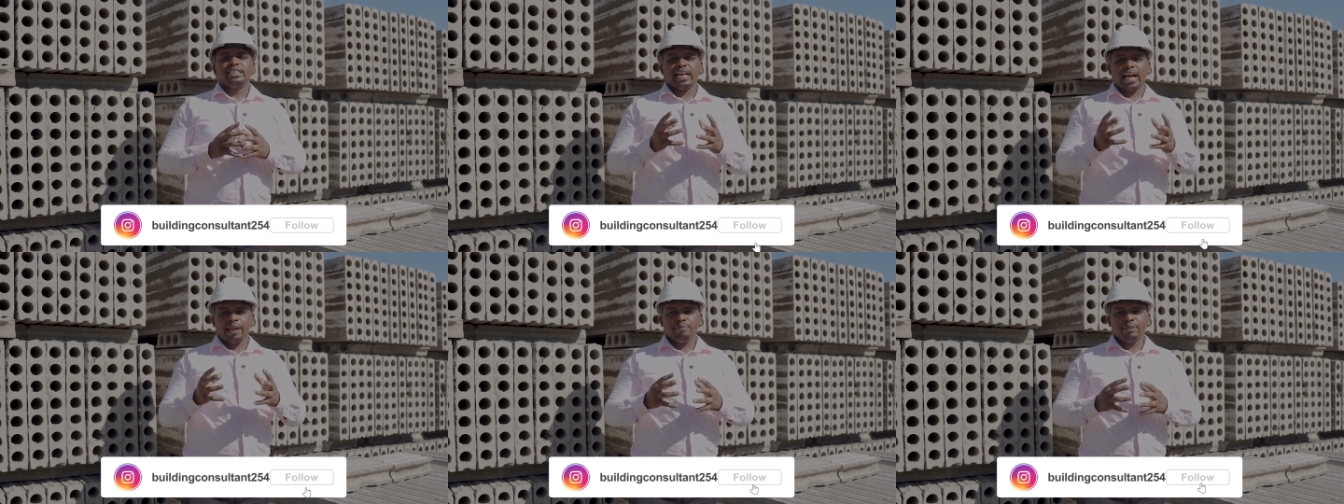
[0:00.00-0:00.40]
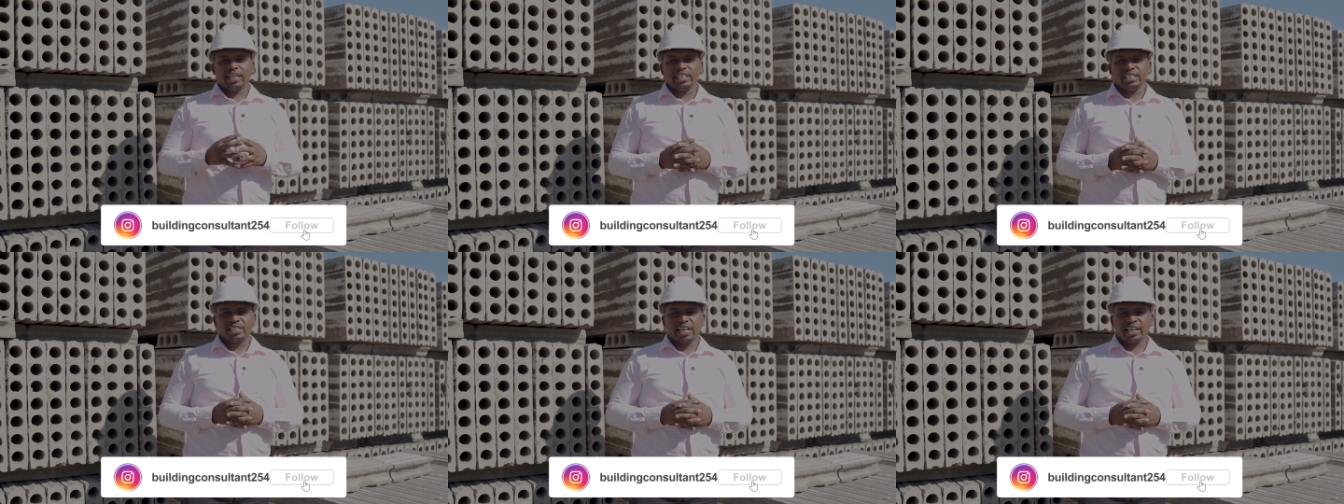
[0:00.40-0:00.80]
time
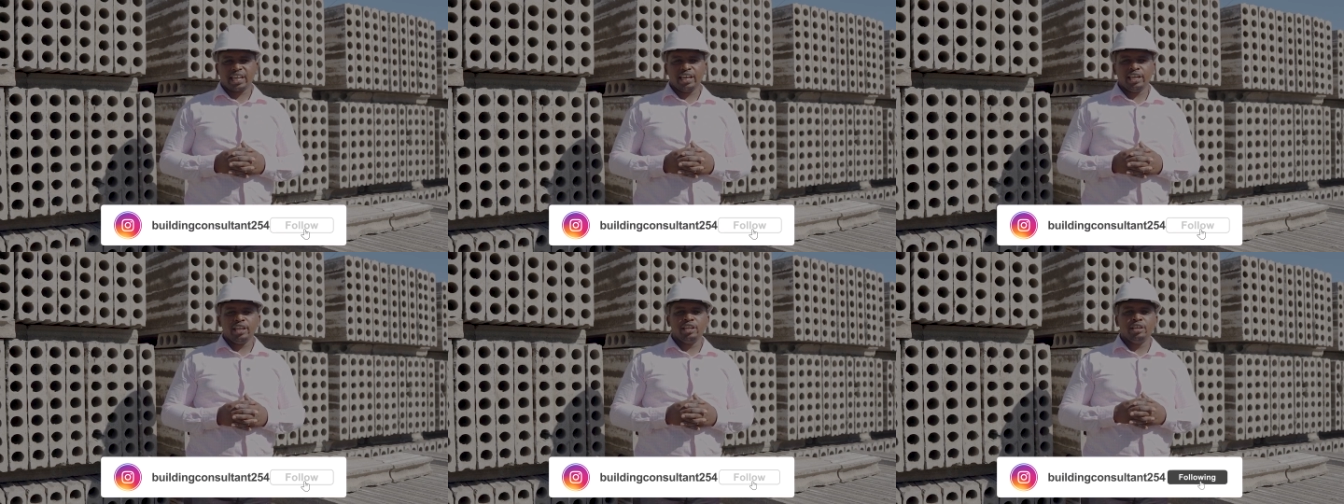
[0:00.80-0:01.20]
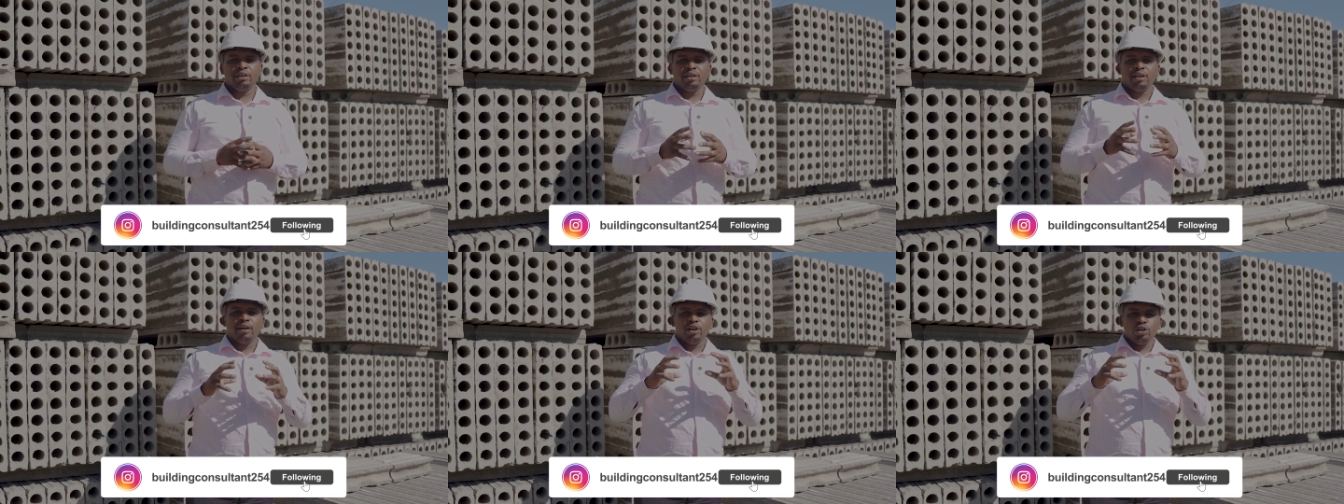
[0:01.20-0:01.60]
that is taken
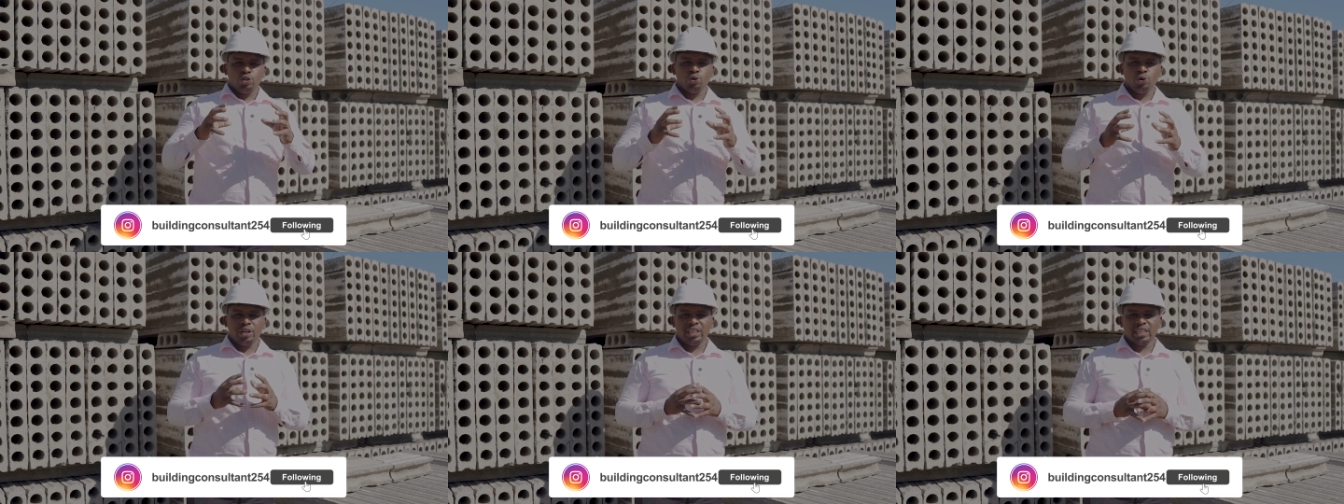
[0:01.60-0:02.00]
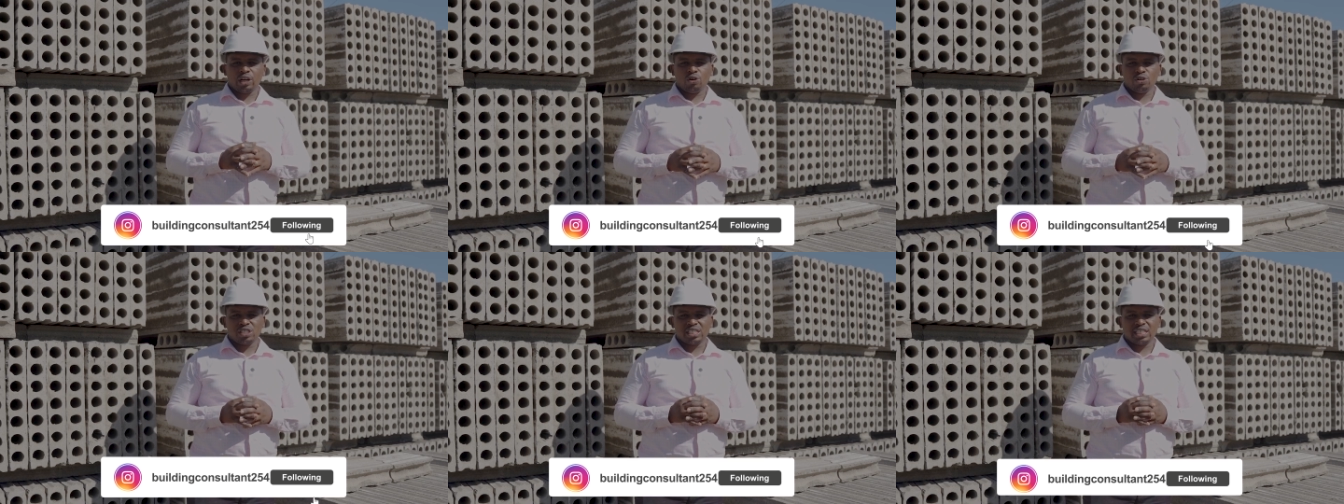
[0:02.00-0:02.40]
in doing the
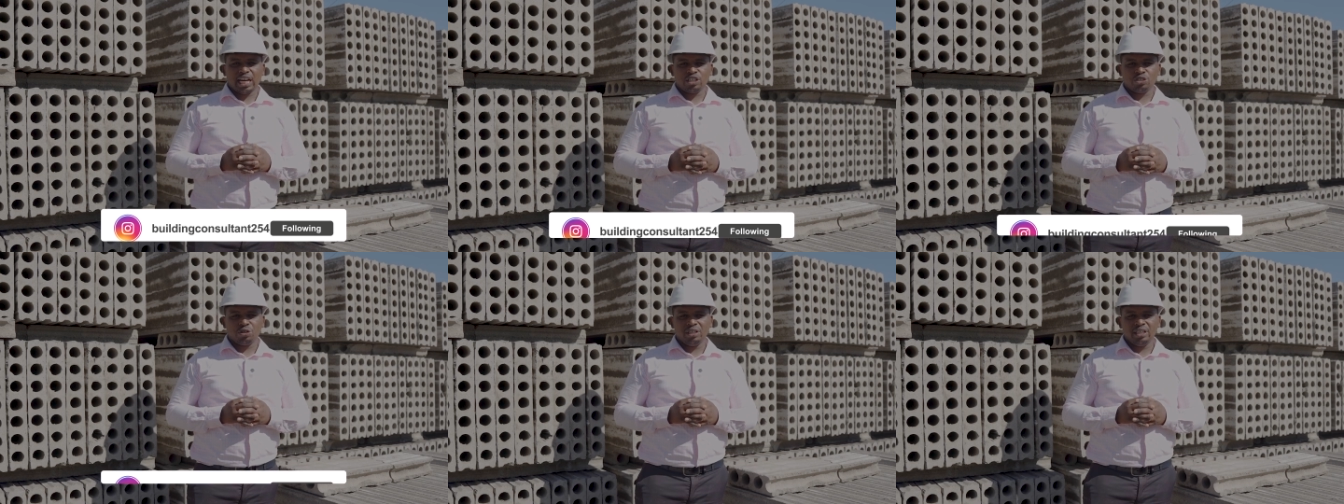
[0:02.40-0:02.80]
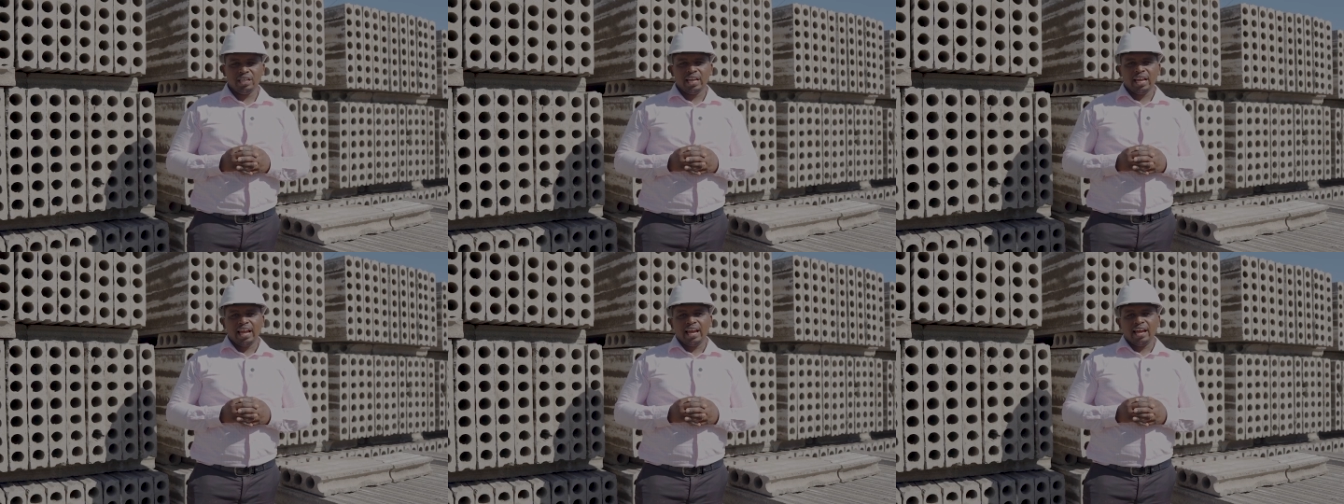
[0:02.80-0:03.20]
construction,
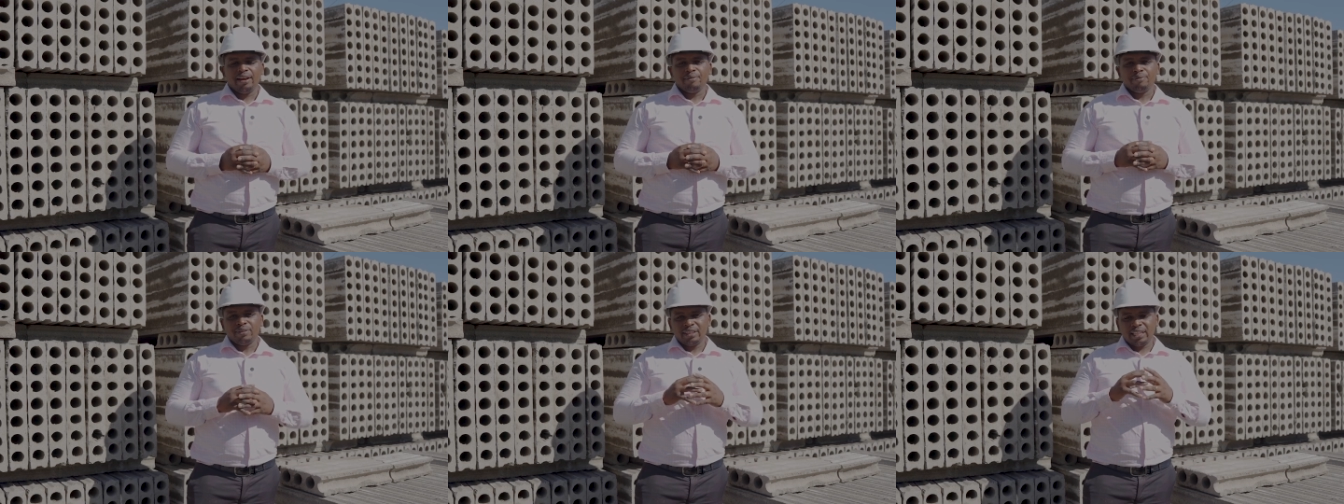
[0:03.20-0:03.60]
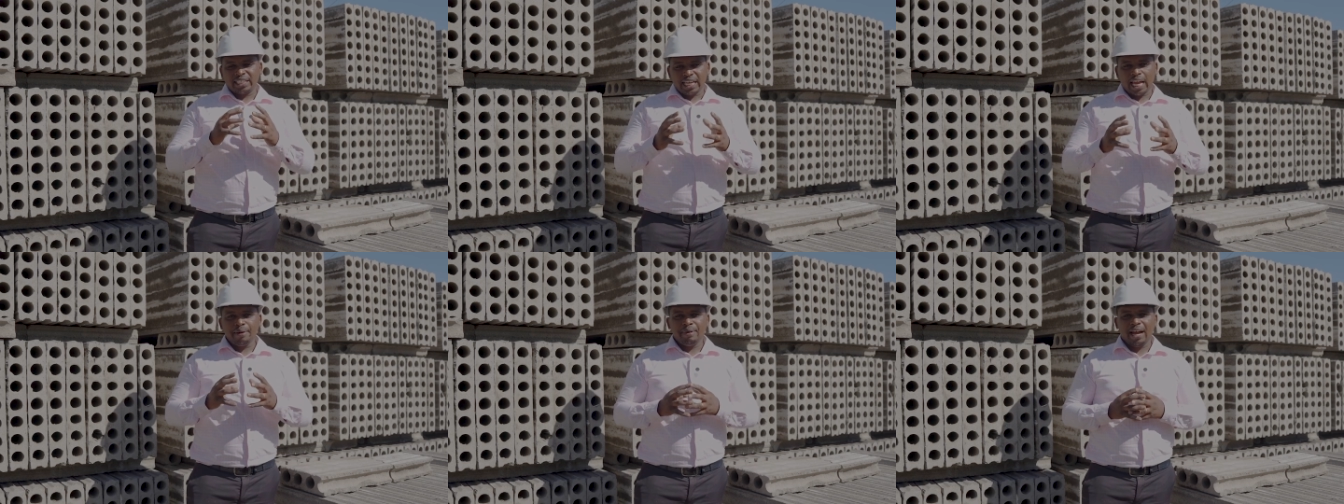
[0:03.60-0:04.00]
the
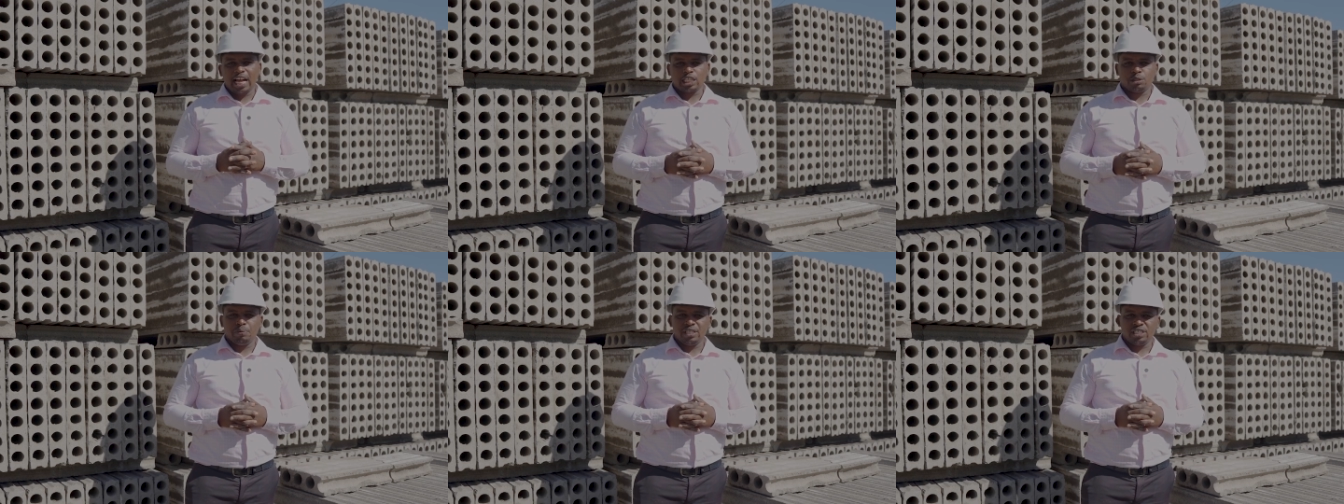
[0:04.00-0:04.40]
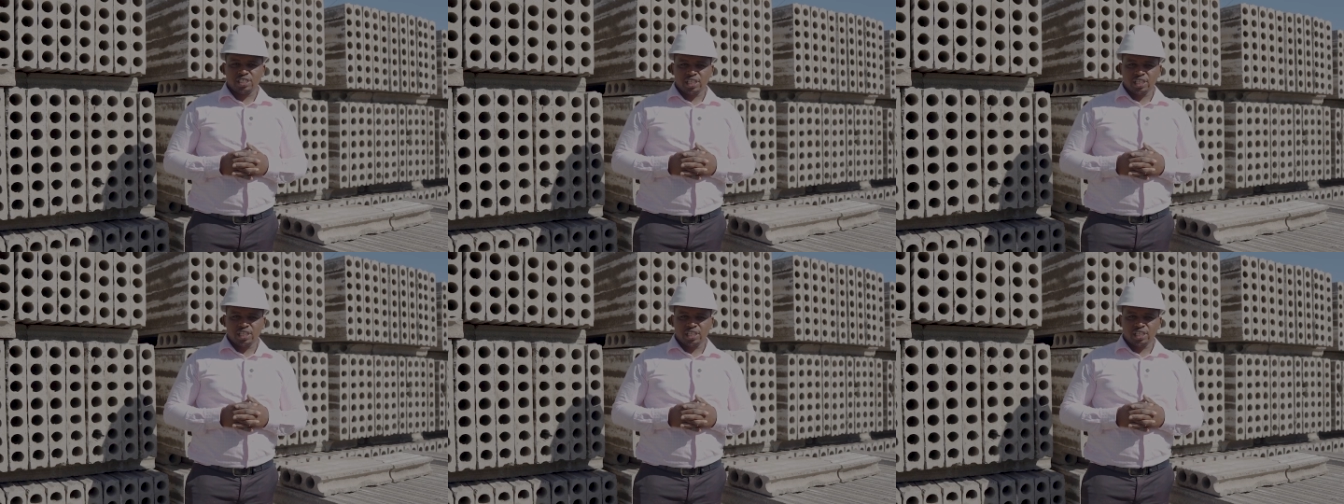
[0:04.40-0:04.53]
time has been